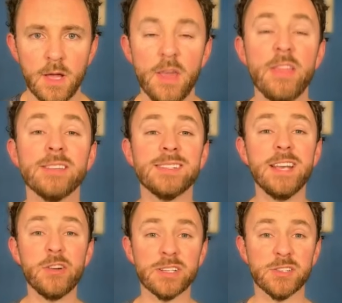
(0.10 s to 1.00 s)
the
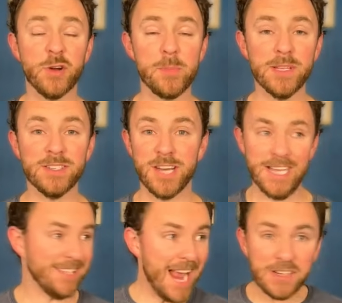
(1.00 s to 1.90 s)
secret scrimmage
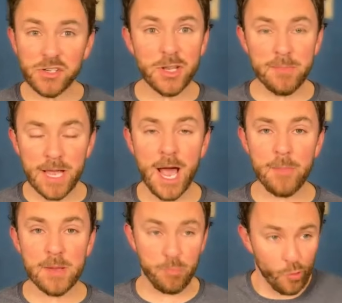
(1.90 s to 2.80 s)
is actually
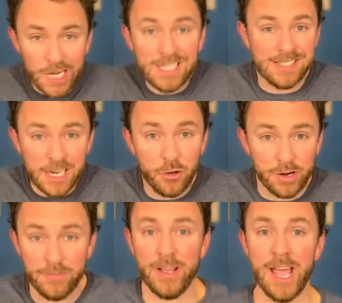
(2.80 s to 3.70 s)
becoming pretty
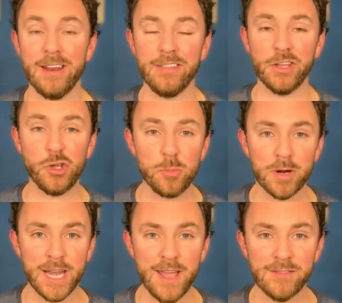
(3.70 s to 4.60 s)
secretive again in the Hubert
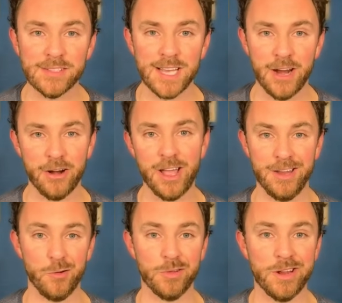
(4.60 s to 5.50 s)
Davis era at
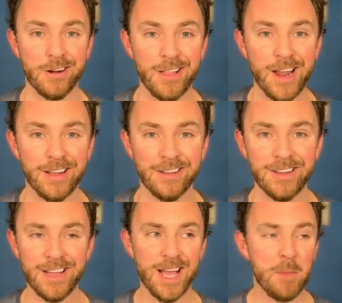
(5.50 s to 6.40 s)
North Carolina.
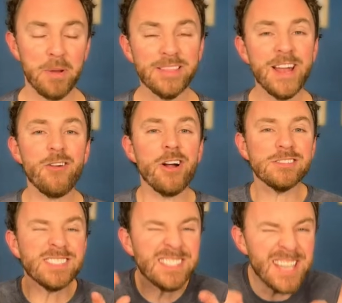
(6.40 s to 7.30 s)
But there are
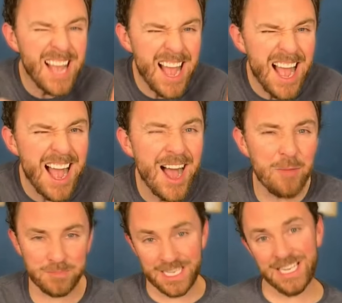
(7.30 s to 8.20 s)

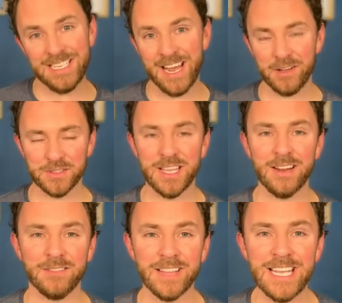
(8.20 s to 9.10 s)
some details that
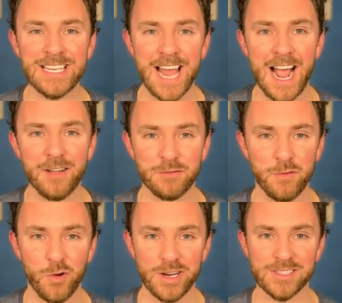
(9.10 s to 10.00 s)
have leaked out
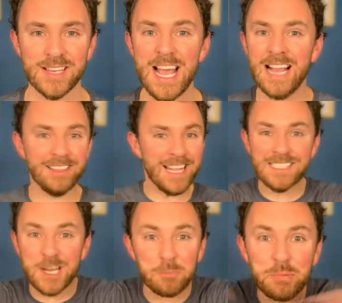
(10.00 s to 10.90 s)
for us. Let's
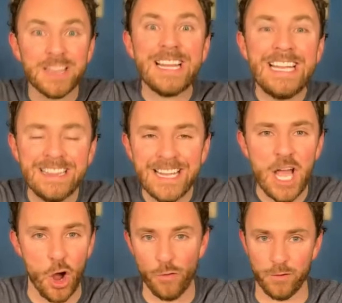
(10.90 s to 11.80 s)
completely
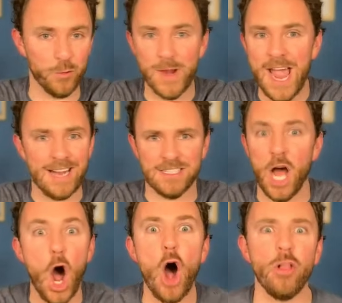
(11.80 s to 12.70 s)
overreact to
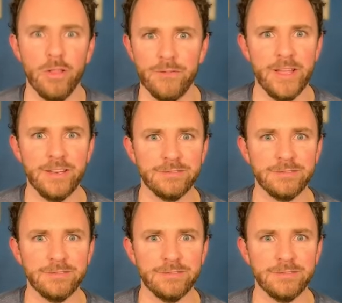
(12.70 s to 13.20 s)
all of it.